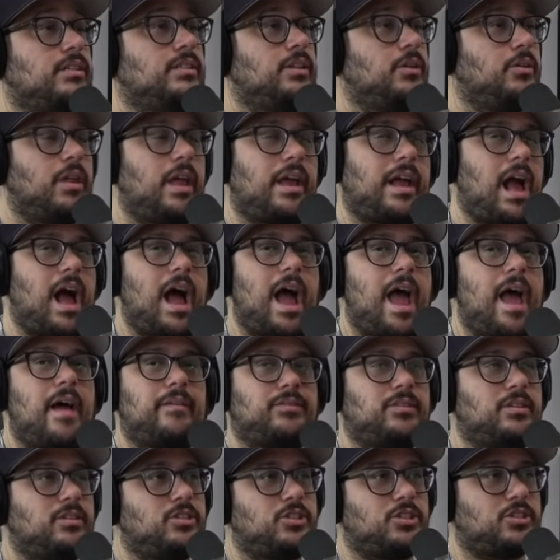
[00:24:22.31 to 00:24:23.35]
They're like, I
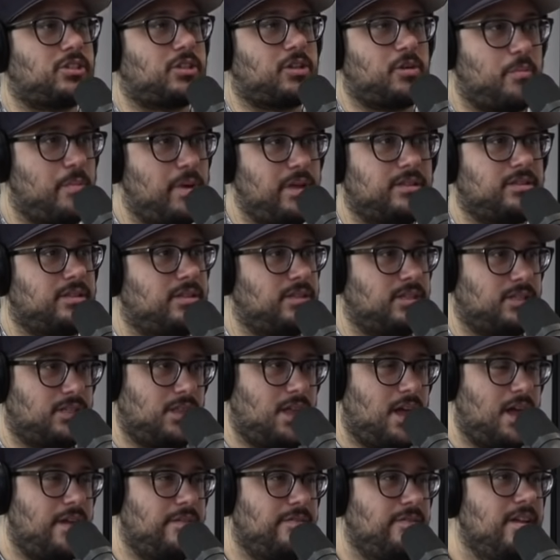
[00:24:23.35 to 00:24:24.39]
have to just commit to this
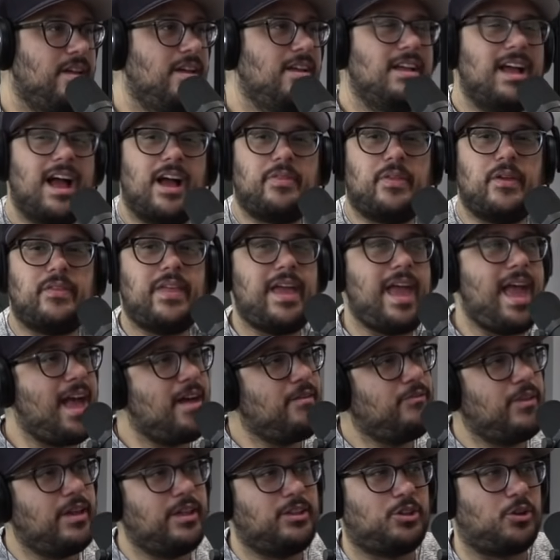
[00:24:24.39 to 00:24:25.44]
life, and then they
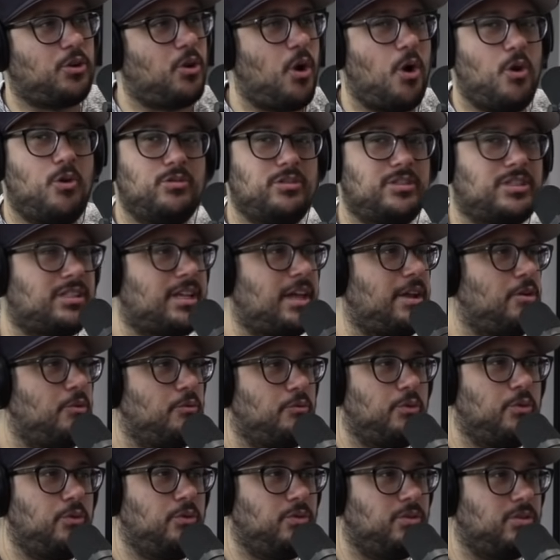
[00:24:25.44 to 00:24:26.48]
have like their own set
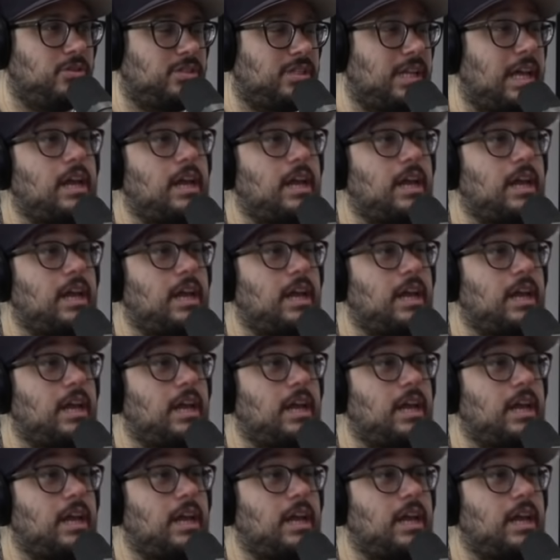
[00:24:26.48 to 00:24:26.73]
of rules.